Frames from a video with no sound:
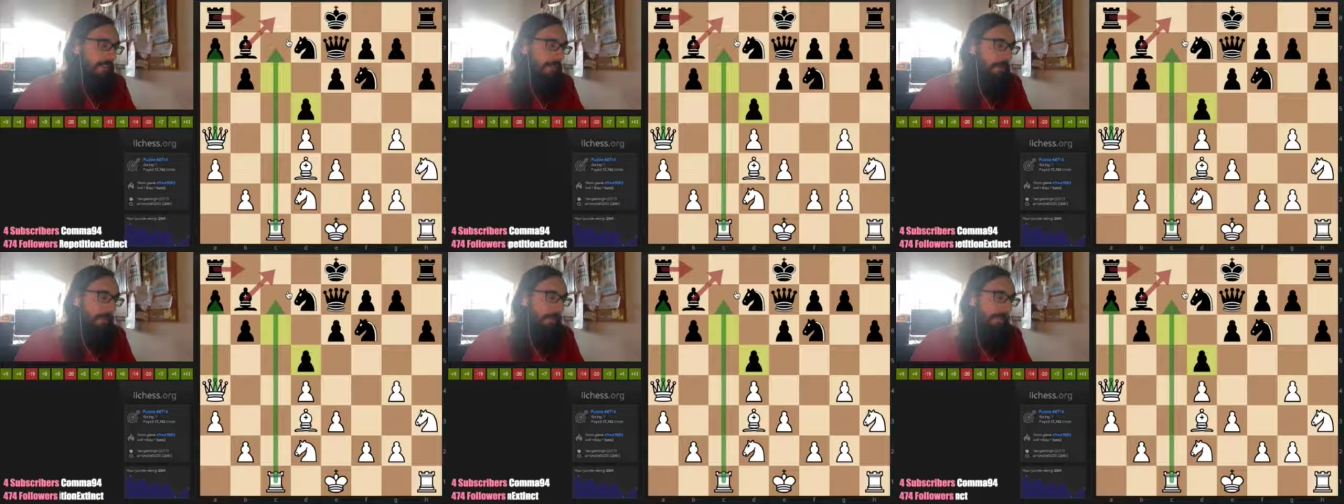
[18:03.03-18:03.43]

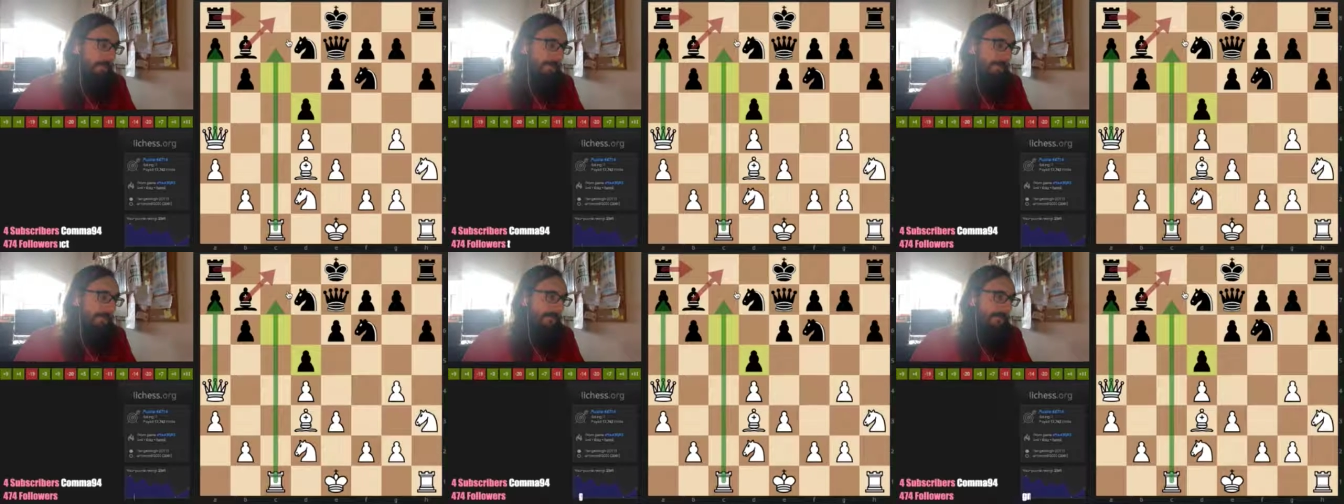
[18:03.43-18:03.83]

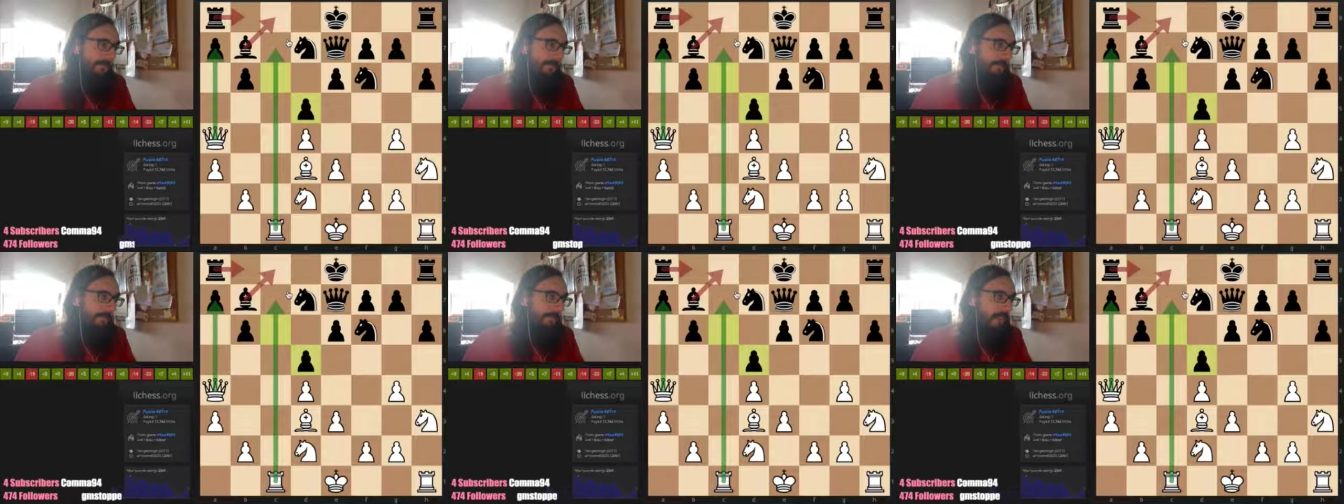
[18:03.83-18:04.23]

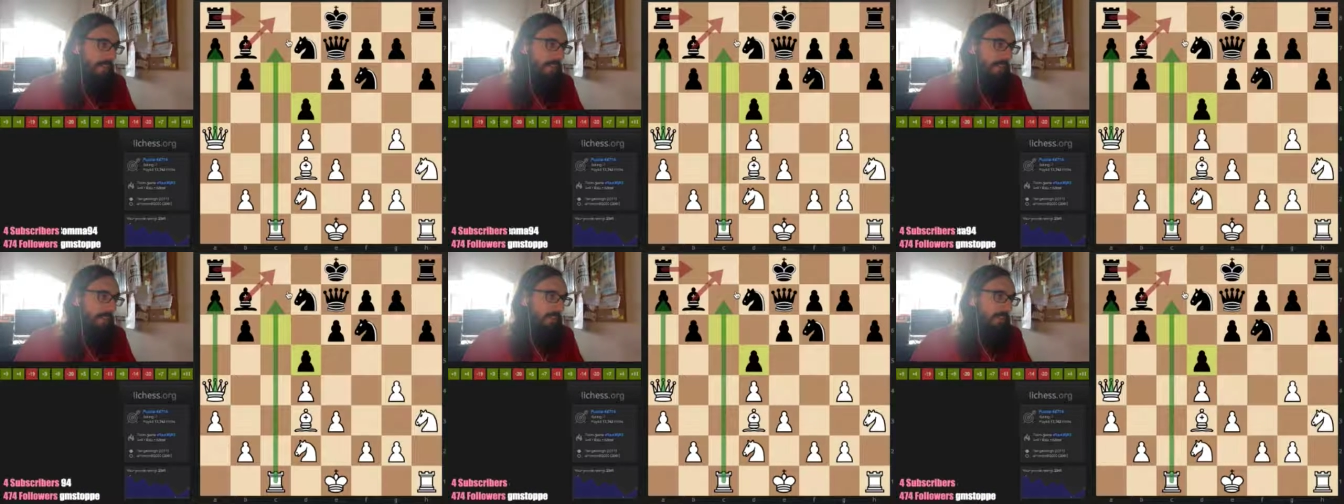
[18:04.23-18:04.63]
I
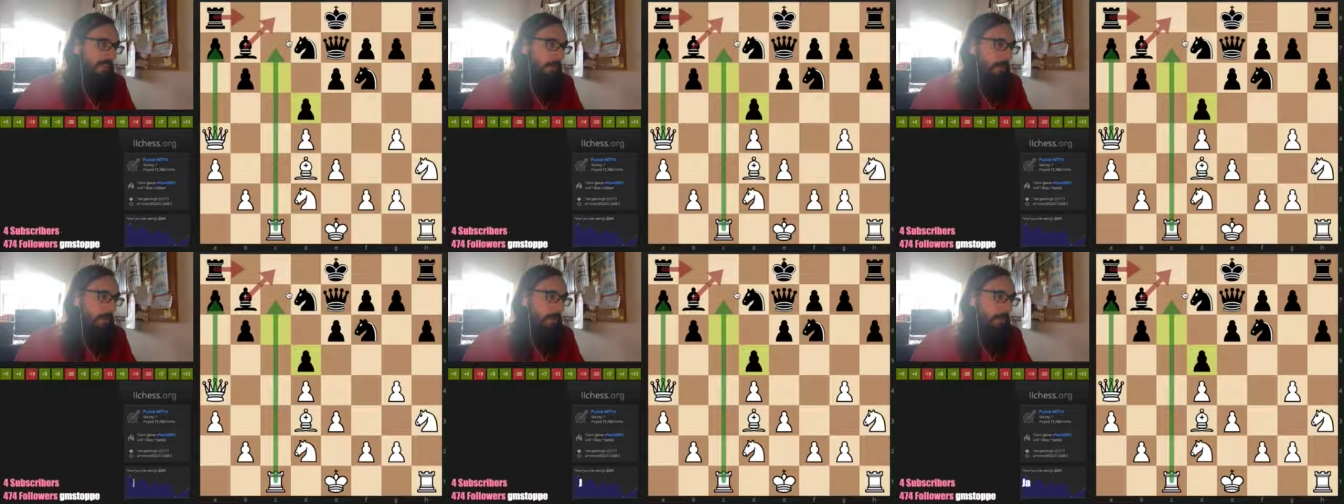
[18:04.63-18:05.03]
think
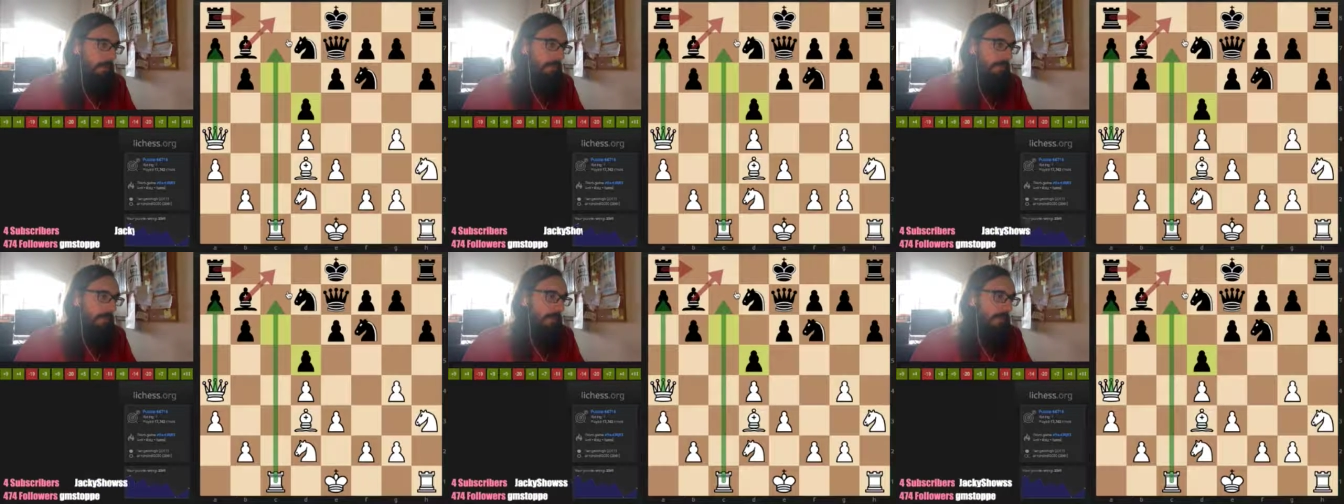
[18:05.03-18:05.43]
even bishop
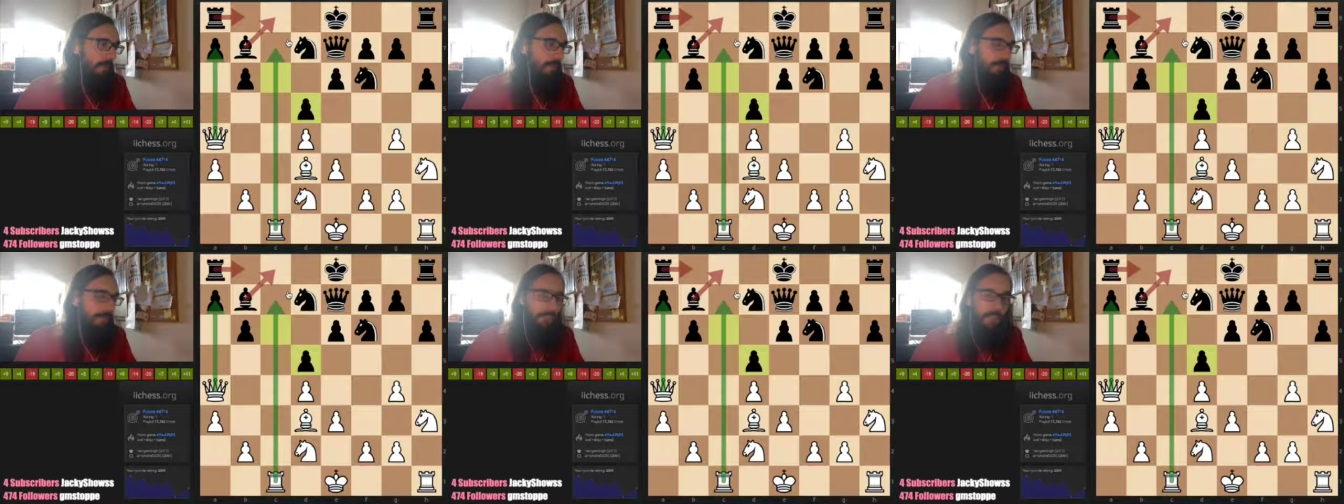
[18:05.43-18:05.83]

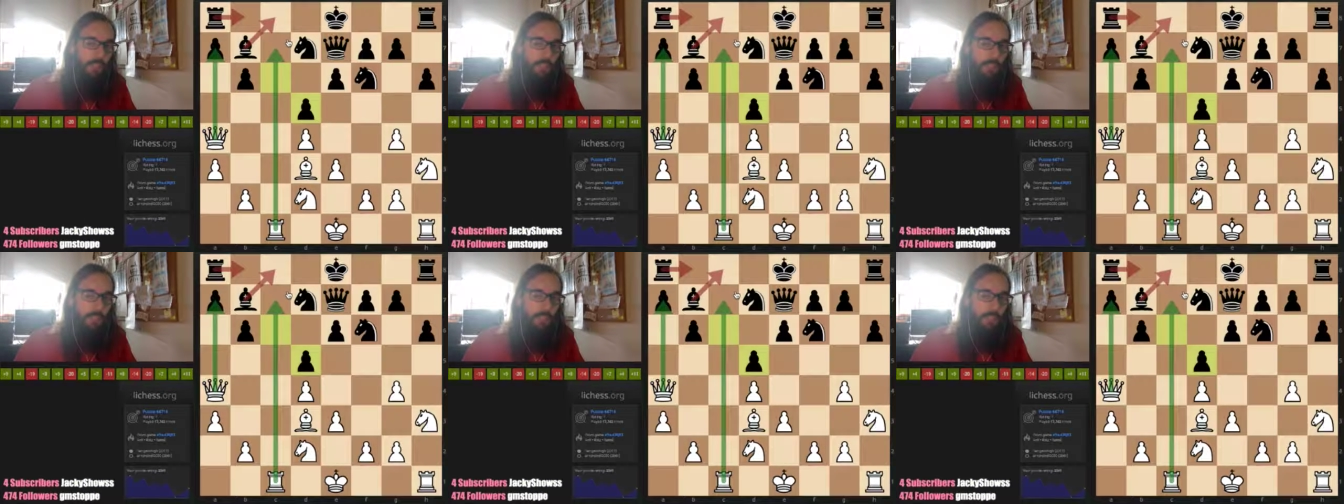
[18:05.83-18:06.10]
b5.